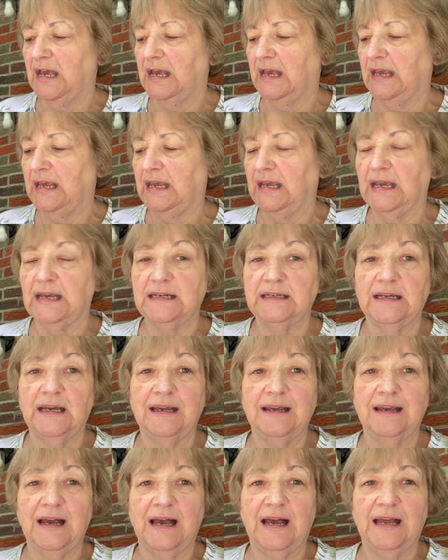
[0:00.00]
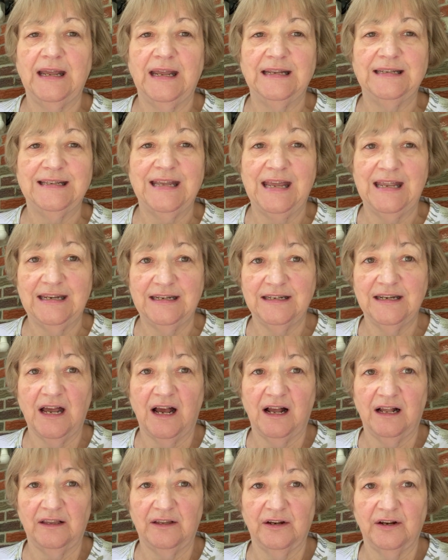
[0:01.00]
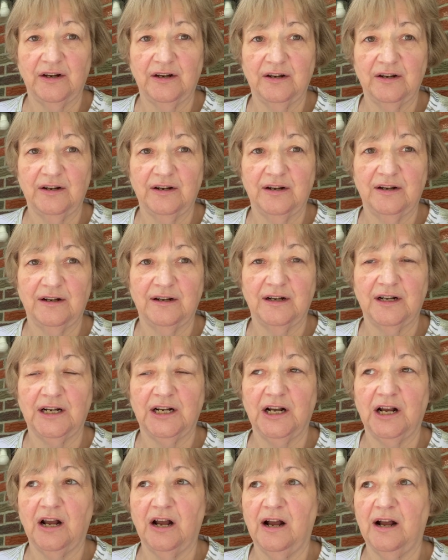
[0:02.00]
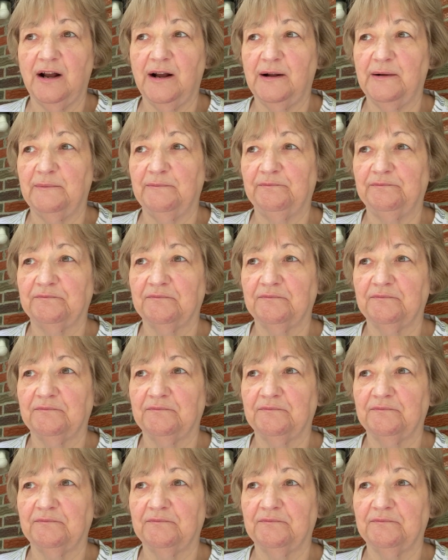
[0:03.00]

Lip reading: and I got a $10, I